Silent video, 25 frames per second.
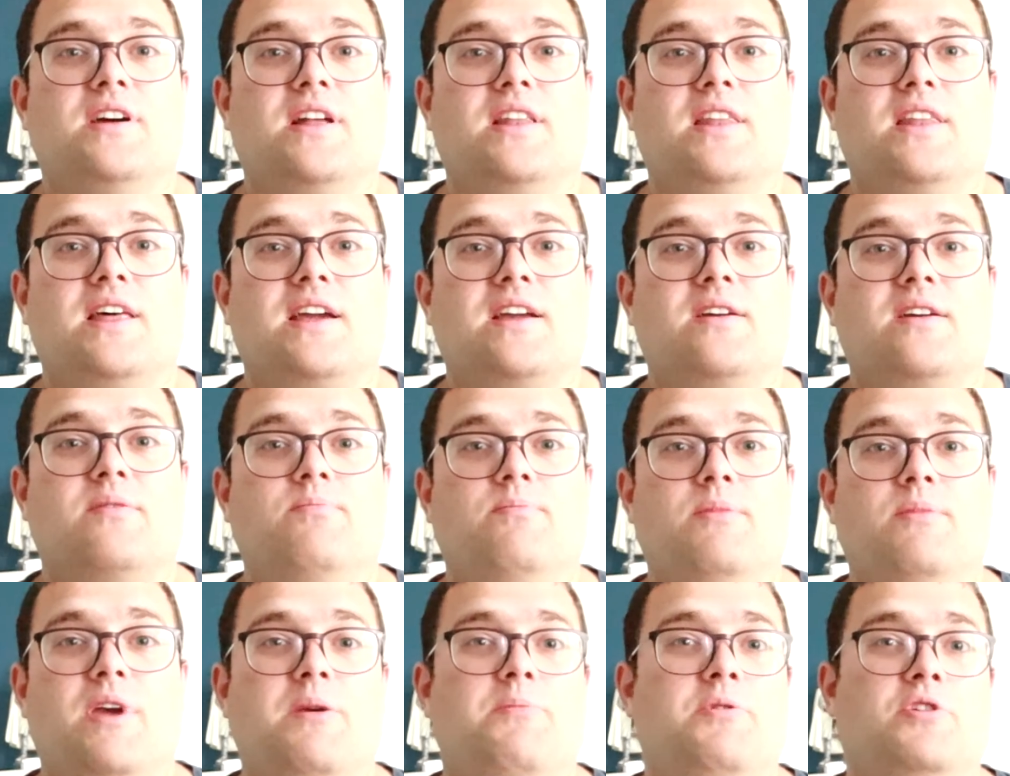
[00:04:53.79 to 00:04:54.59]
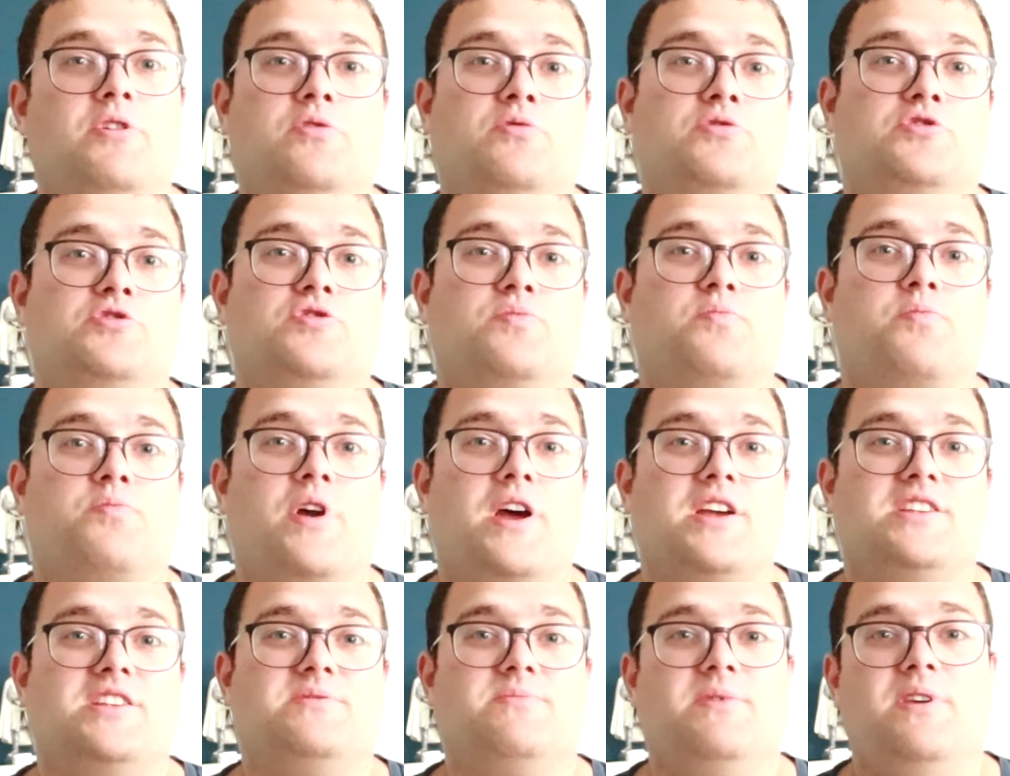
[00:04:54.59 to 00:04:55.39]
Like, maybe it will
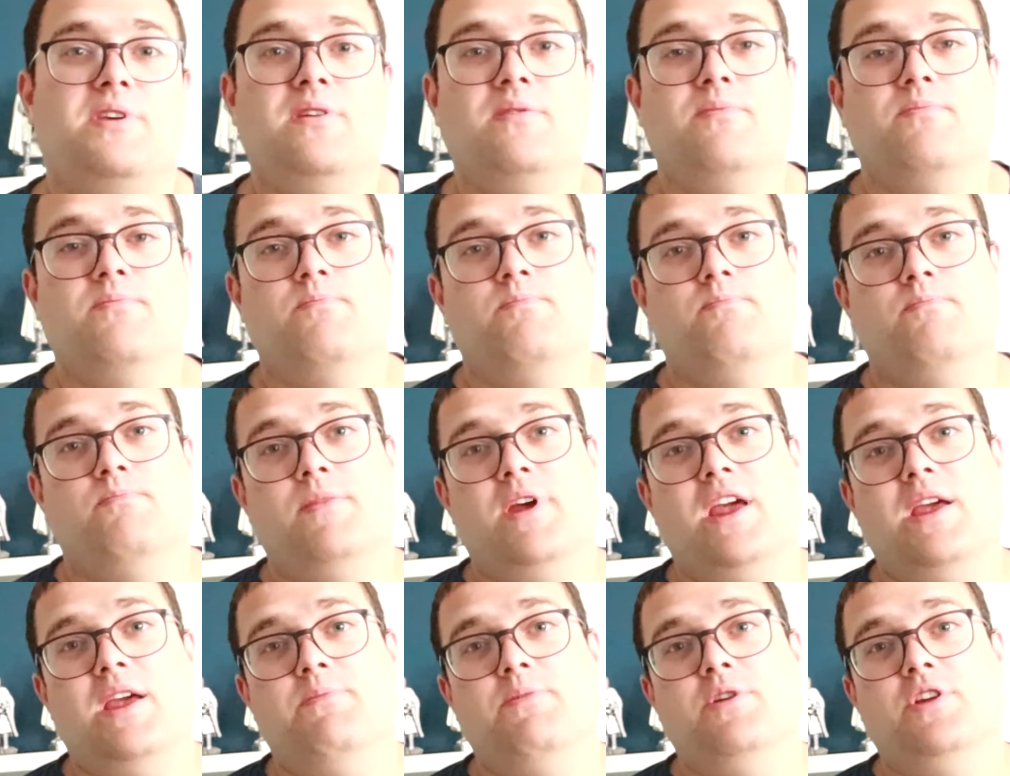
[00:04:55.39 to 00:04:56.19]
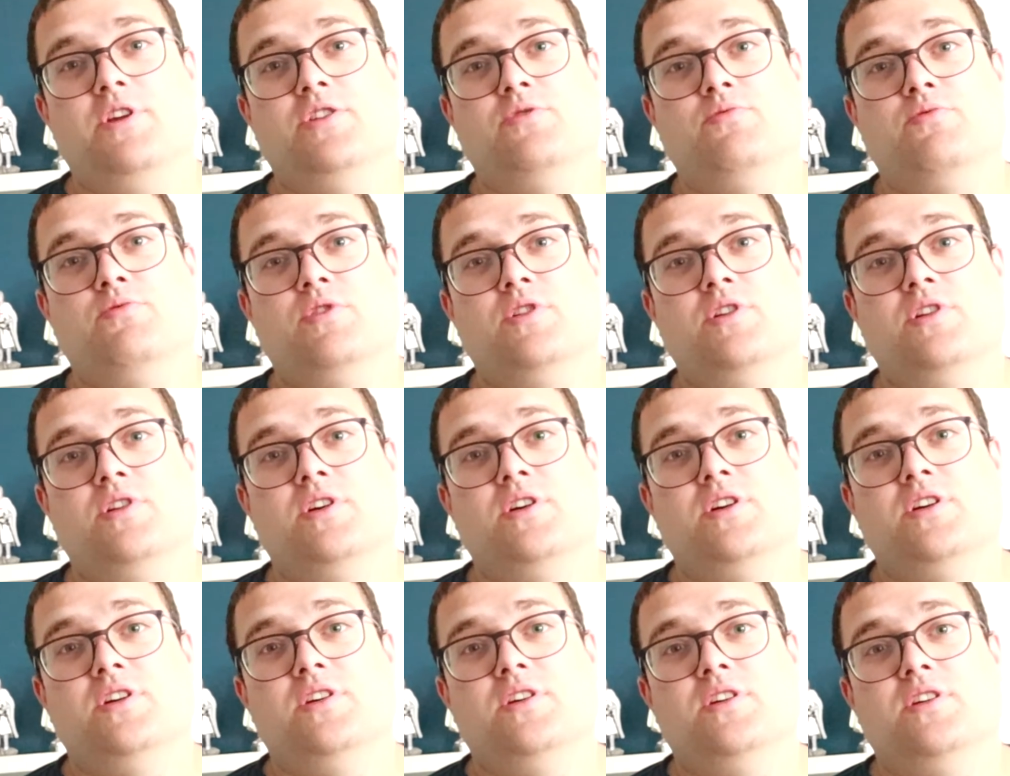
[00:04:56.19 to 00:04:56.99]
surprise me, maybe it
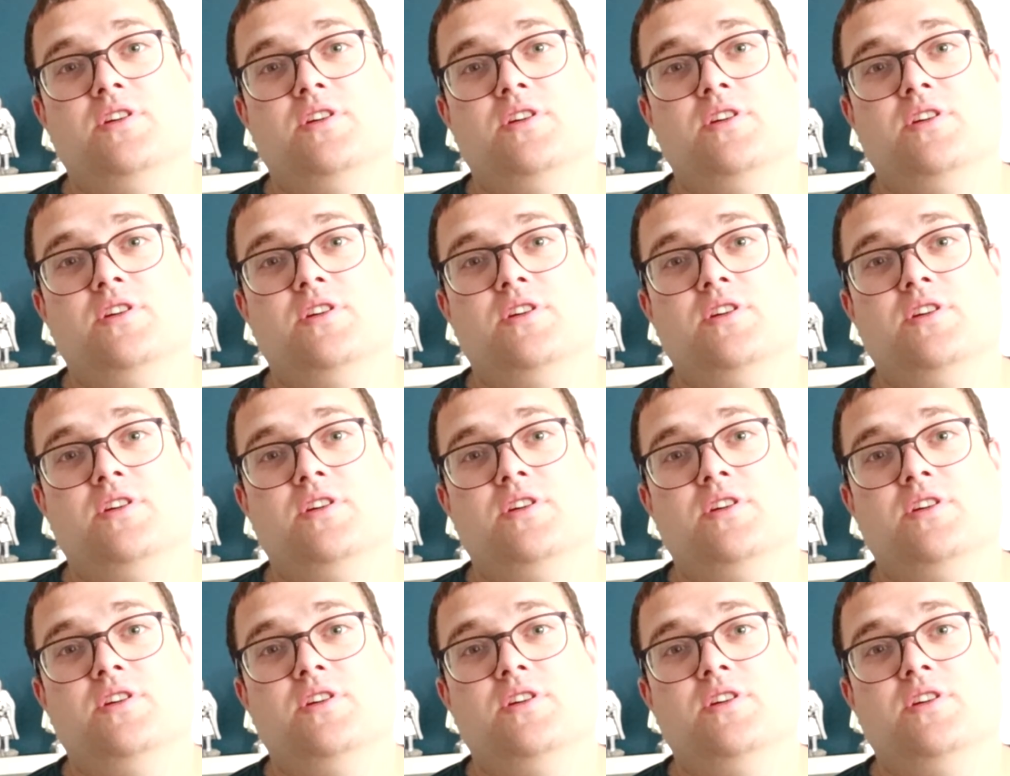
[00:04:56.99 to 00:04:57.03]
will.